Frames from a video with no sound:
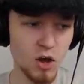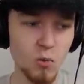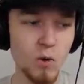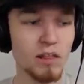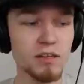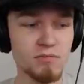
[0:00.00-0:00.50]

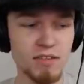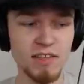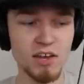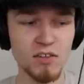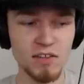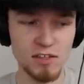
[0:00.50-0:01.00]
Welcome to
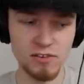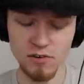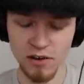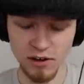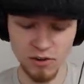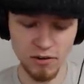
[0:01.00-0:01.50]
the only
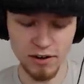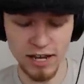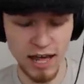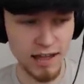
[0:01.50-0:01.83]
store on Goron